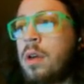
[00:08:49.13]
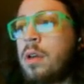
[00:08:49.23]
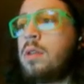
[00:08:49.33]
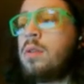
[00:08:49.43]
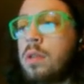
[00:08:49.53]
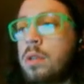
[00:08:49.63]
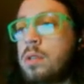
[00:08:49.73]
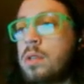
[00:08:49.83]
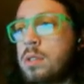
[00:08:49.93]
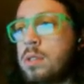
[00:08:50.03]
you can
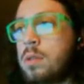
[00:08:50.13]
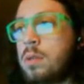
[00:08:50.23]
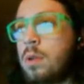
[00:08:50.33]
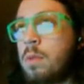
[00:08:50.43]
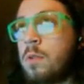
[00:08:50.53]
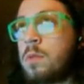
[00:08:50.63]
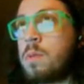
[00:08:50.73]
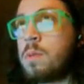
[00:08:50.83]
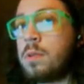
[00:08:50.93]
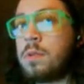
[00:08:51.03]
do what most
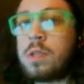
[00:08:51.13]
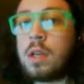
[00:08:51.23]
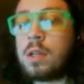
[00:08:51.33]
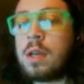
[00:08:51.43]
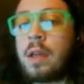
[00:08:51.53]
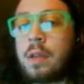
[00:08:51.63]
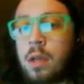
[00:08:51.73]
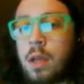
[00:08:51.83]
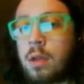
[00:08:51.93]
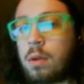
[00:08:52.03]
people do is take a dial
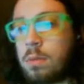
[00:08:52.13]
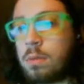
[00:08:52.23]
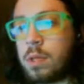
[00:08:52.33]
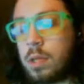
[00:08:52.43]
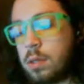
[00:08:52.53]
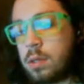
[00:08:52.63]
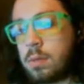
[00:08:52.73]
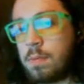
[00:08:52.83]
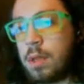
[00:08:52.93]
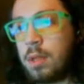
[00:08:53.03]
indicator, tense,
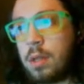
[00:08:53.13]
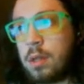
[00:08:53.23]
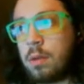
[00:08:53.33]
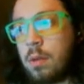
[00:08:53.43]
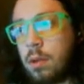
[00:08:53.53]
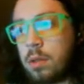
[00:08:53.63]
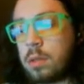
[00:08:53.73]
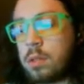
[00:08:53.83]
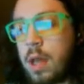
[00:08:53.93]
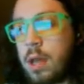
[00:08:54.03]
and then
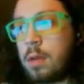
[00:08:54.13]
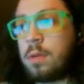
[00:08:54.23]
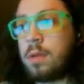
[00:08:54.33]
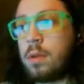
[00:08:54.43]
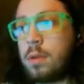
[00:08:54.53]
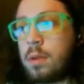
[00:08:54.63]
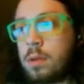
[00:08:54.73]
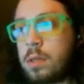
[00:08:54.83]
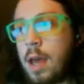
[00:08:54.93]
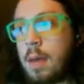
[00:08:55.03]
slide up,
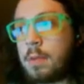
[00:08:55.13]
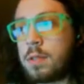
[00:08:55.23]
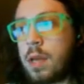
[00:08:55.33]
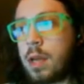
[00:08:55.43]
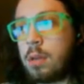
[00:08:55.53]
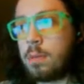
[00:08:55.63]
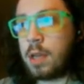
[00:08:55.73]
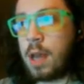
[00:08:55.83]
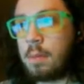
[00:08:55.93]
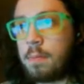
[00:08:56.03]
tap, slide up,
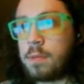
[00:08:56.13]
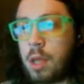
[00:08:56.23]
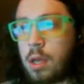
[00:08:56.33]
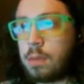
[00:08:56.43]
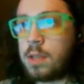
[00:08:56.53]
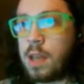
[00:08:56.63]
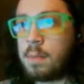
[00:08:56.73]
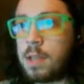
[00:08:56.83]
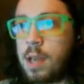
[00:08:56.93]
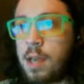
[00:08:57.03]
tap, slide up, tap,
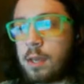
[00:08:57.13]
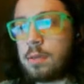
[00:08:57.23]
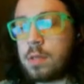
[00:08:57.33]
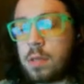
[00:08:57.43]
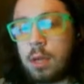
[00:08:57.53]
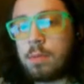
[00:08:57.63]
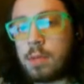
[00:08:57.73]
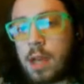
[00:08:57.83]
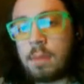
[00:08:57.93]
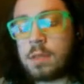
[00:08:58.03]
tighten, slide up,
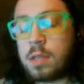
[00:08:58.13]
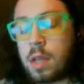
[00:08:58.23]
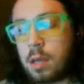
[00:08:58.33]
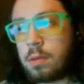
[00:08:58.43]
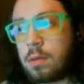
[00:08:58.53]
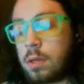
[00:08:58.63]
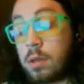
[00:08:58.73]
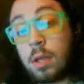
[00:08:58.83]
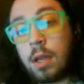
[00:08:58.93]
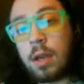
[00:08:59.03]
tap, tighten, and
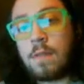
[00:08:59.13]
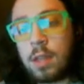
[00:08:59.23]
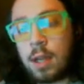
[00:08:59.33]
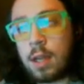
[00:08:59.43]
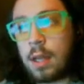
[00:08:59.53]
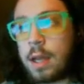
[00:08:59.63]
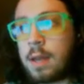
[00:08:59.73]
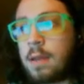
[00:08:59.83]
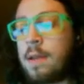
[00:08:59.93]
get everything in line.